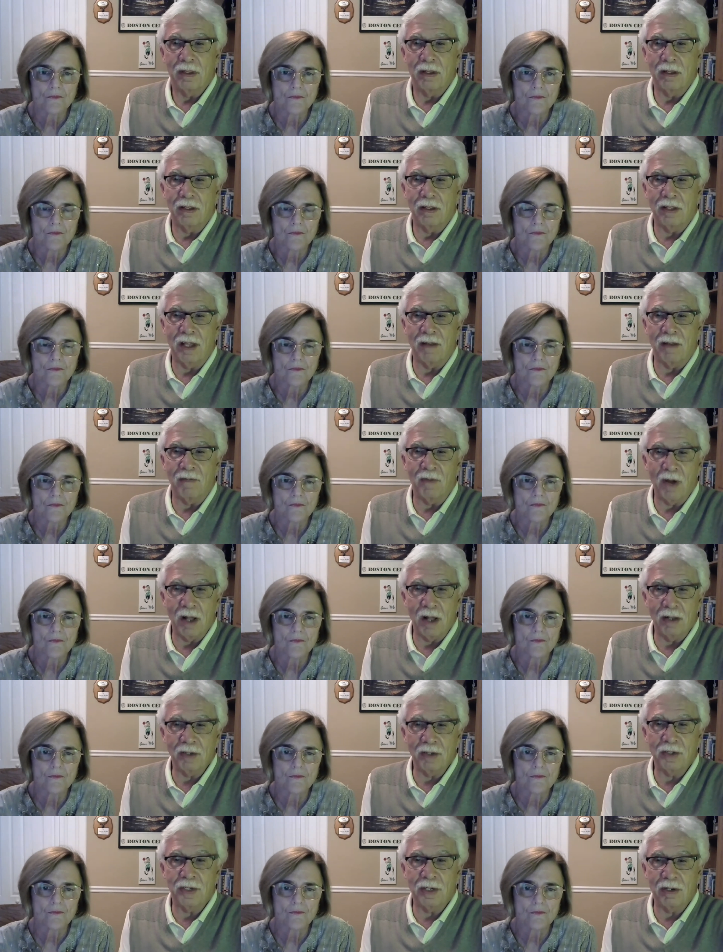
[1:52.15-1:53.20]
Speaker 1: that
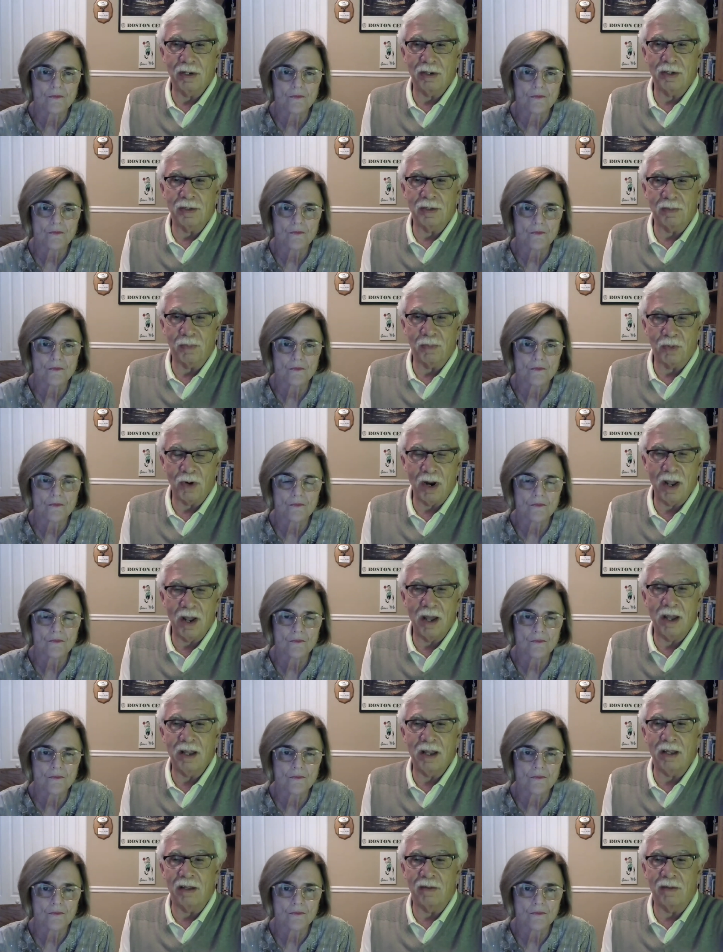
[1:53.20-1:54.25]
volunteered to
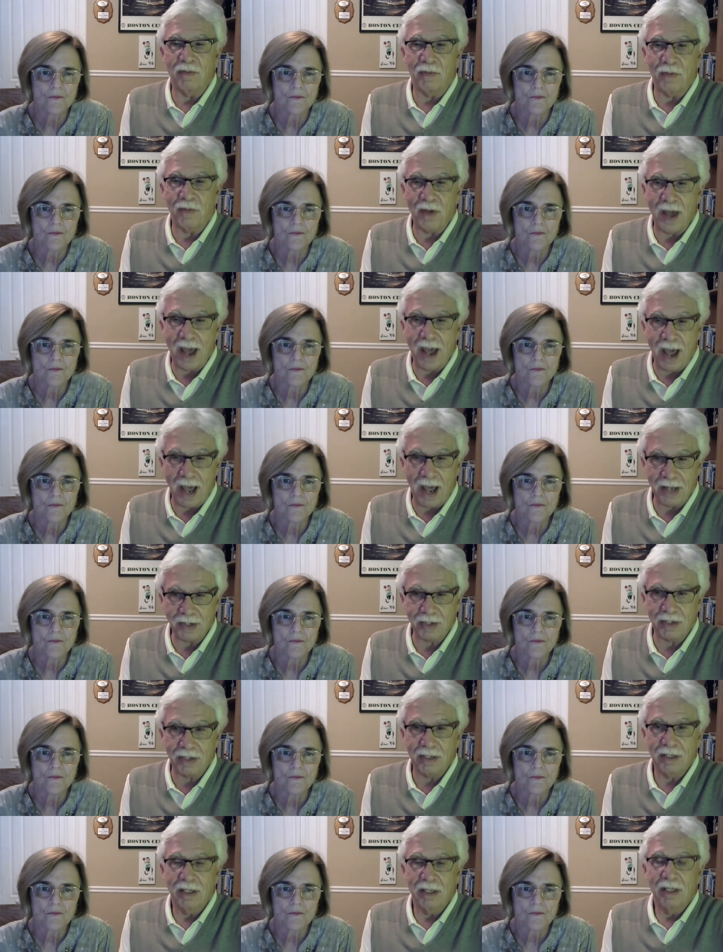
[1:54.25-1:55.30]
pray and
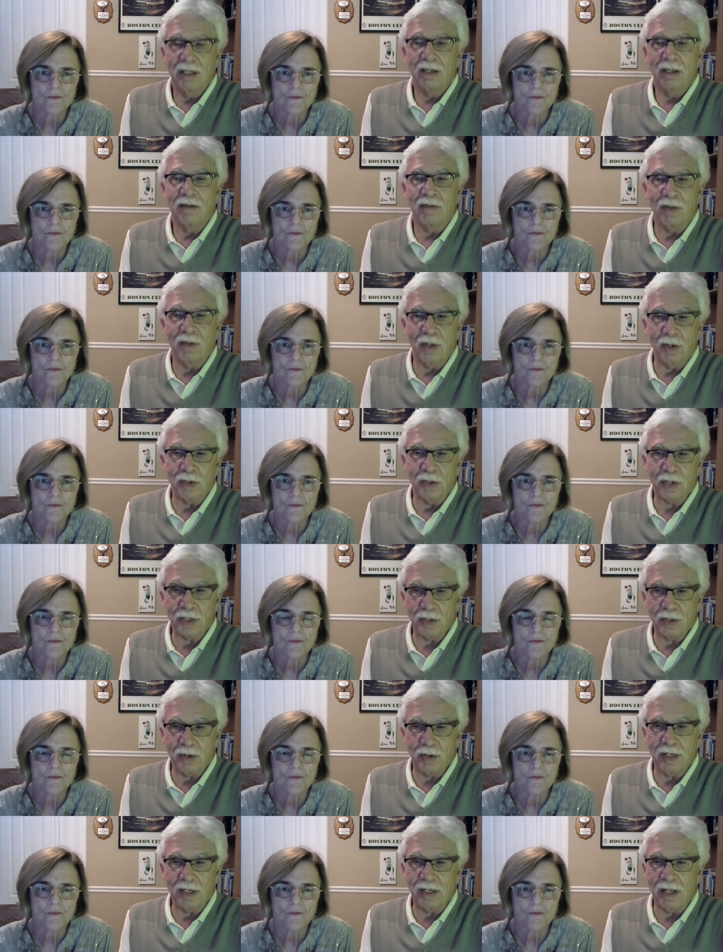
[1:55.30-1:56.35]
fast for those
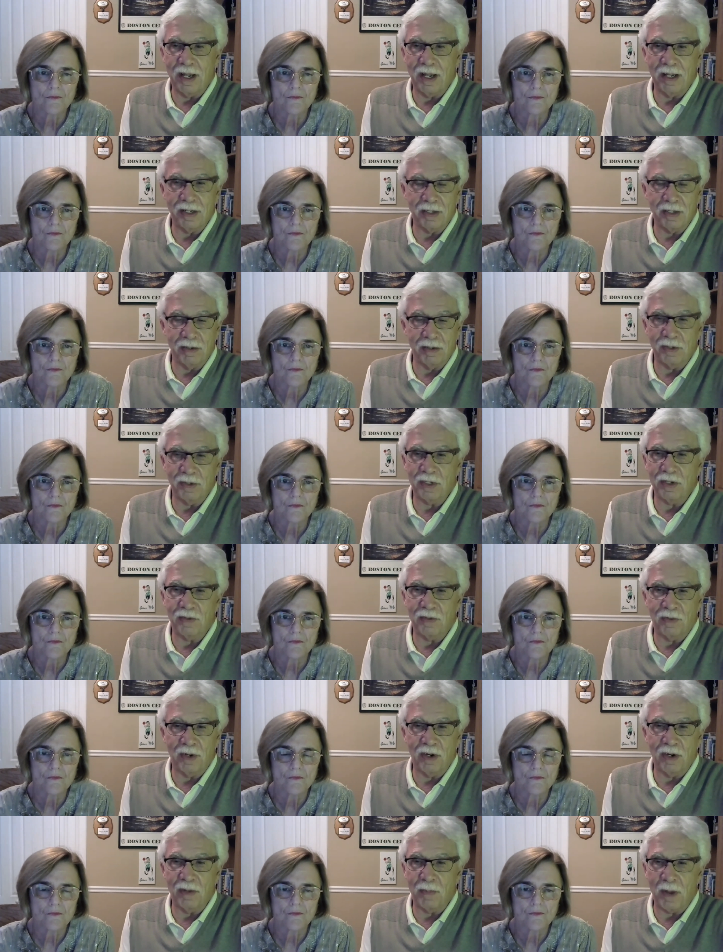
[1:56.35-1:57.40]
30 days. And it was just
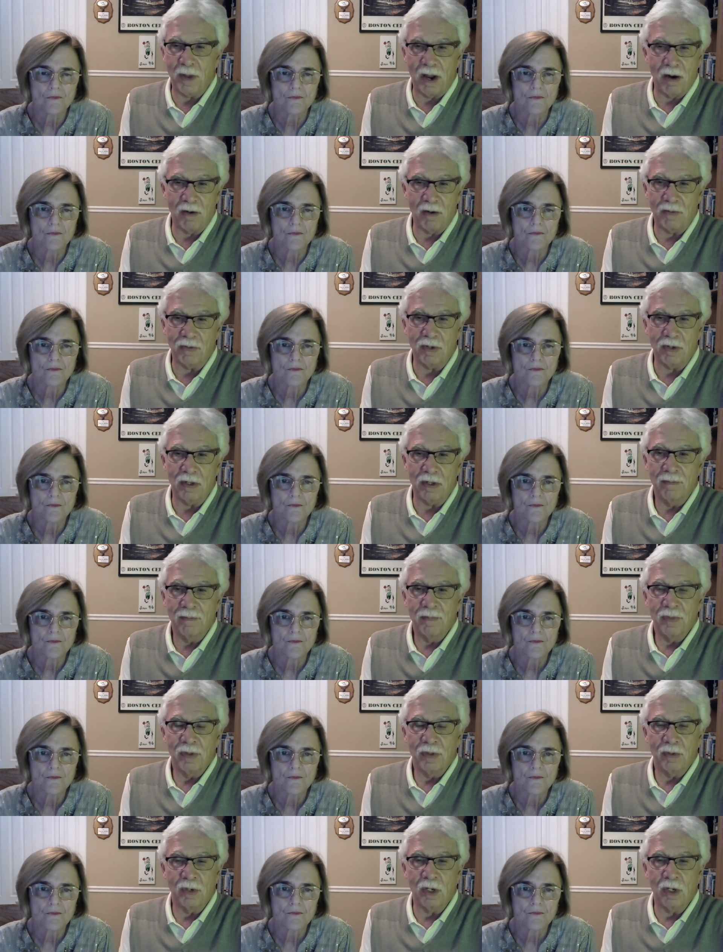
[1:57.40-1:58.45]
very powerful.
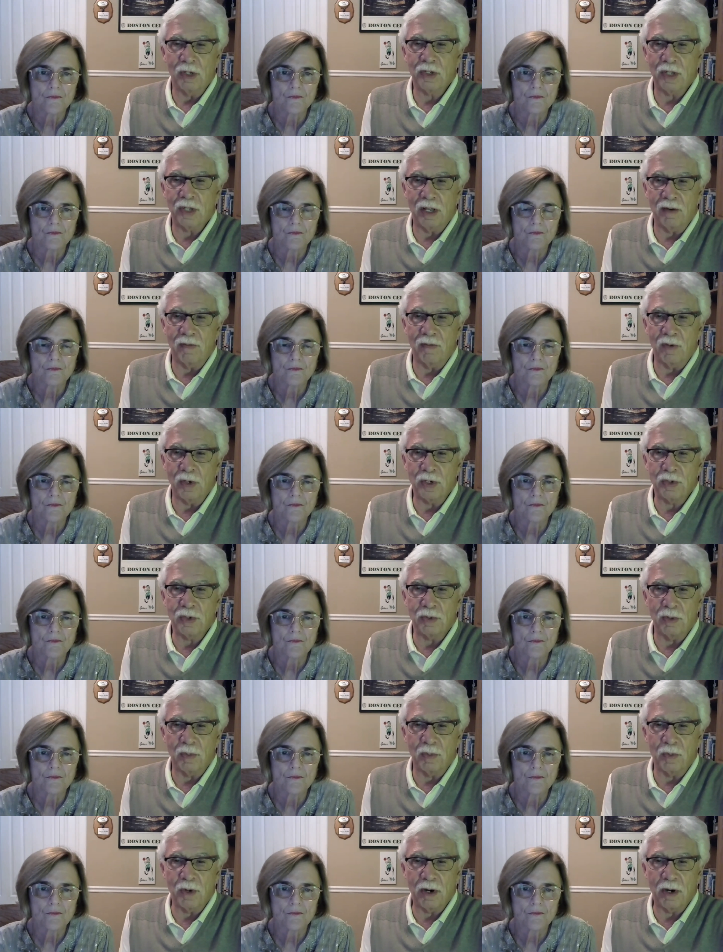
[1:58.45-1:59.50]
We also had a
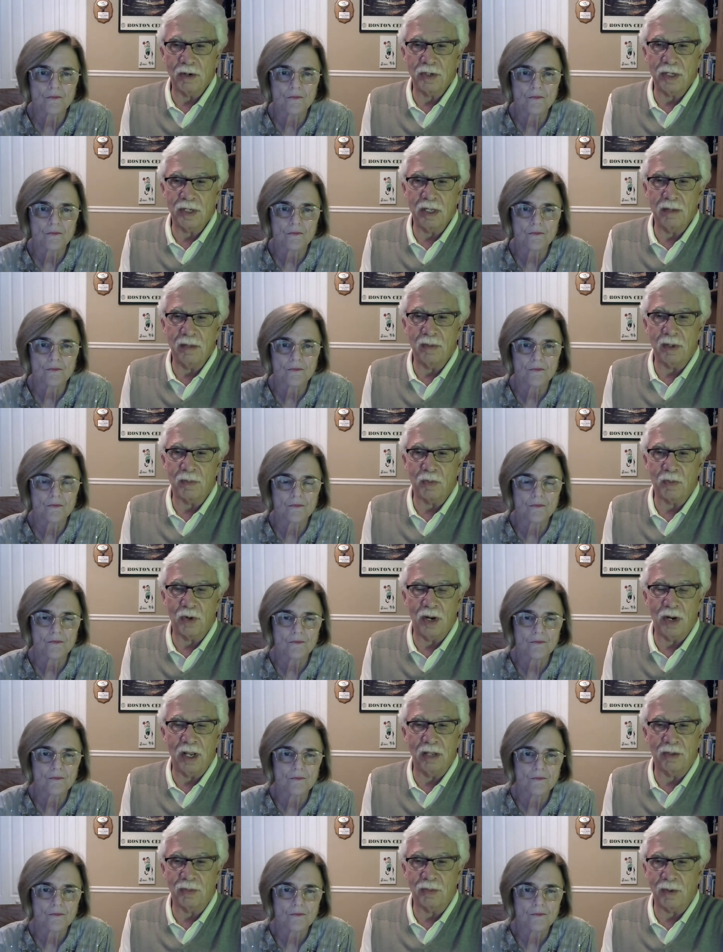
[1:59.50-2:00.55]
virtual prayer team that
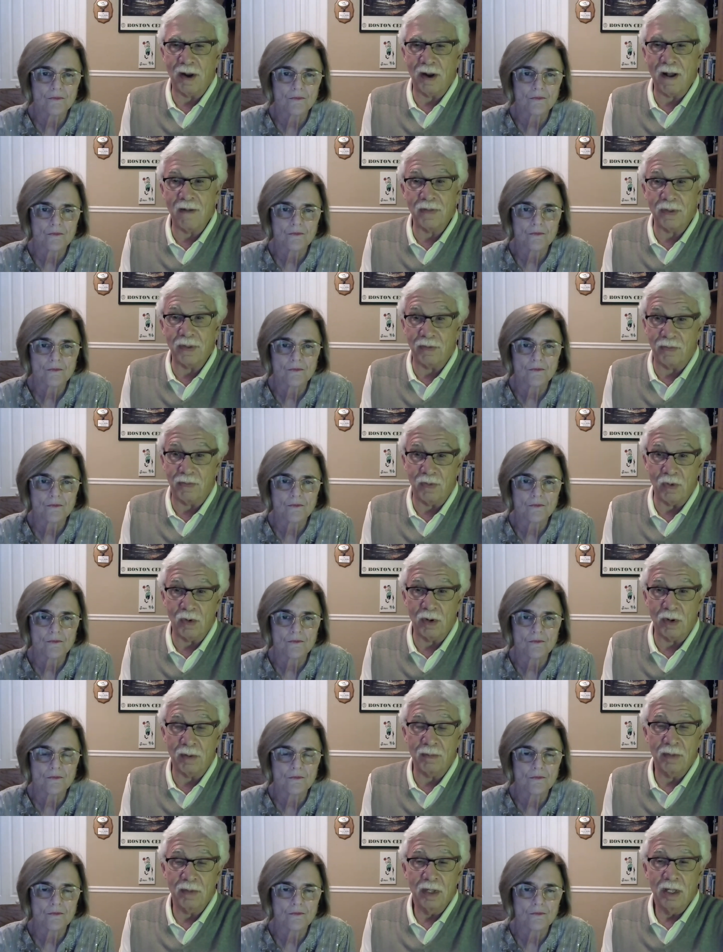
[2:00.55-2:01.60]
prayed throughout the
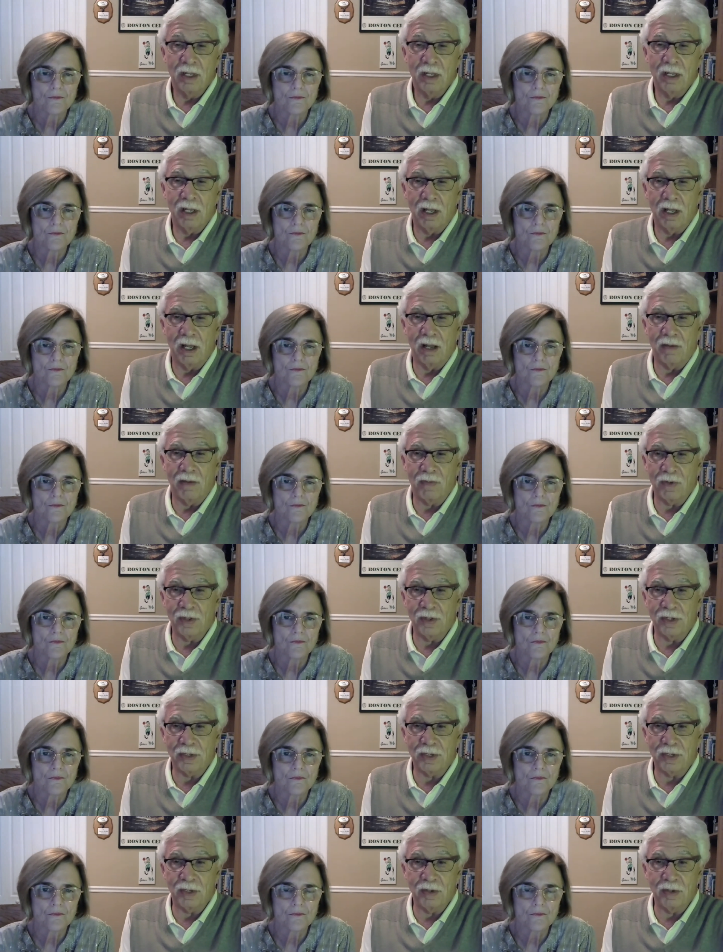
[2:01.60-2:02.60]
forum uh, for the two